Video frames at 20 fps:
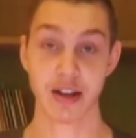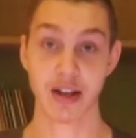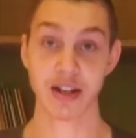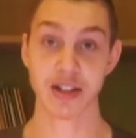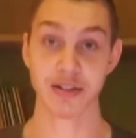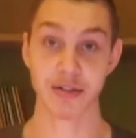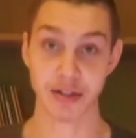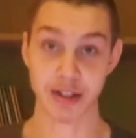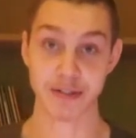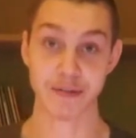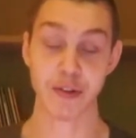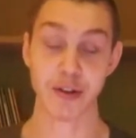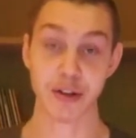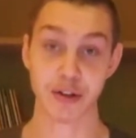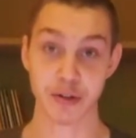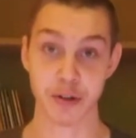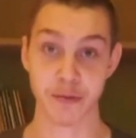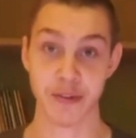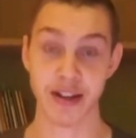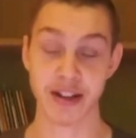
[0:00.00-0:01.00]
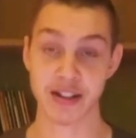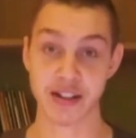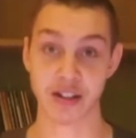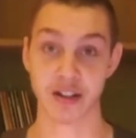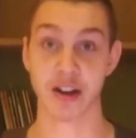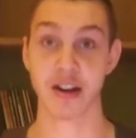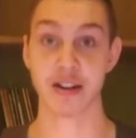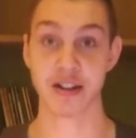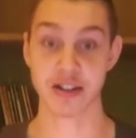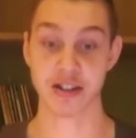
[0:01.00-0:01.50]
So it's future events.
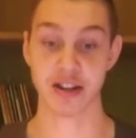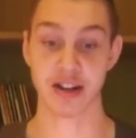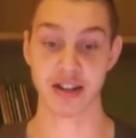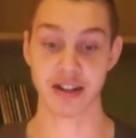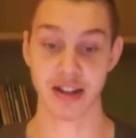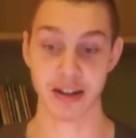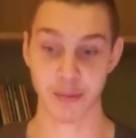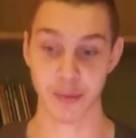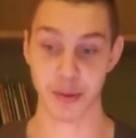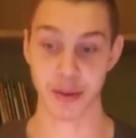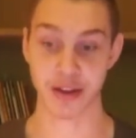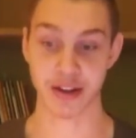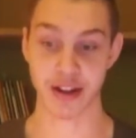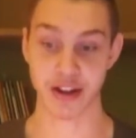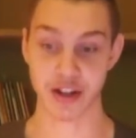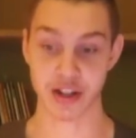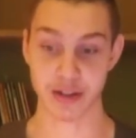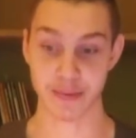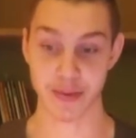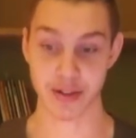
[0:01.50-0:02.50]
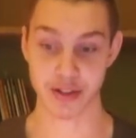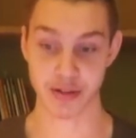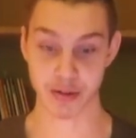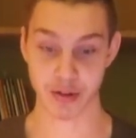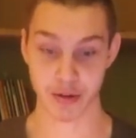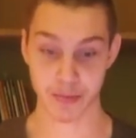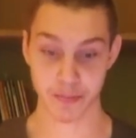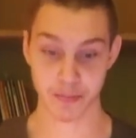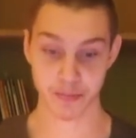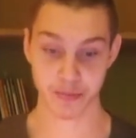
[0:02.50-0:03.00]
God is not done with the nation of
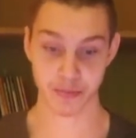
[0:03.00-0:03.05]
Israel.